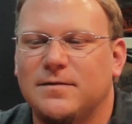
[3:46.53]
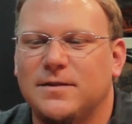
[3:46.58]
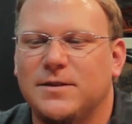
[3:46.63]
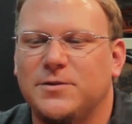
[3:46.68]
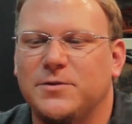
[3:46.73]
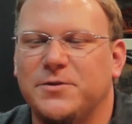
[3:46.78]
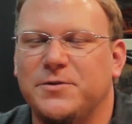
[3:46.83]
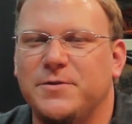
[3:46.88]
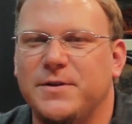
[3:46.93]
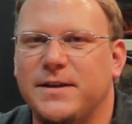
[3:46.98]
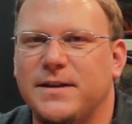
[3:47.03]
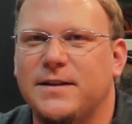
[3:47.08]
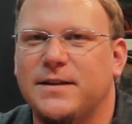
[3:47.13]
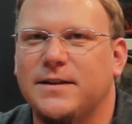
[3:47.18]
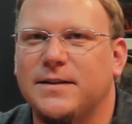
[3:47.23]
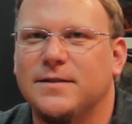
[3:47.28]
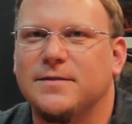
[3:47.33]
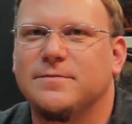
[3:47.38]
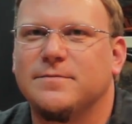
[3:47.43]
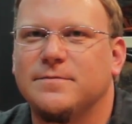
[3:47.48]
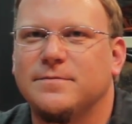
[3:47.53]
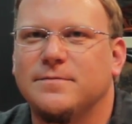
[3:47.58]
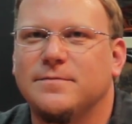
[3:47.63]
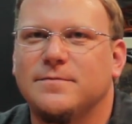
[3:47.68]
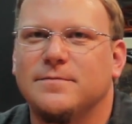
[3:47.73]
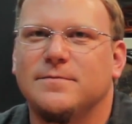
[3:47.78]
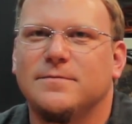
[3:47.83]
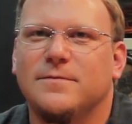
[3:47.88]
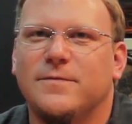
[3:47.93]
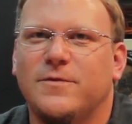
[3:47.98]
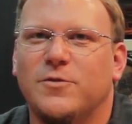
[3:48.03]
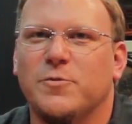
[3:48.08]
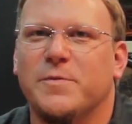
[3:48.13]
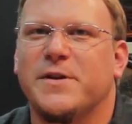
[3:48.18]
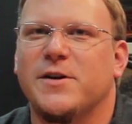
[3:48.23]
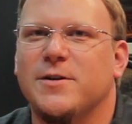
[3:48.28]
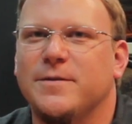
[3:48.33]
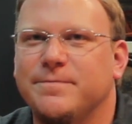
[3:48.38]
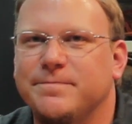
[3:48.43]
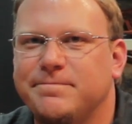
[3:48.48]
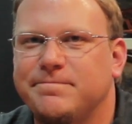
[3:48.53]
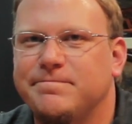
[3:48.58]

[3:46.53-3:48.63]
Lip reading: a little unique for beer.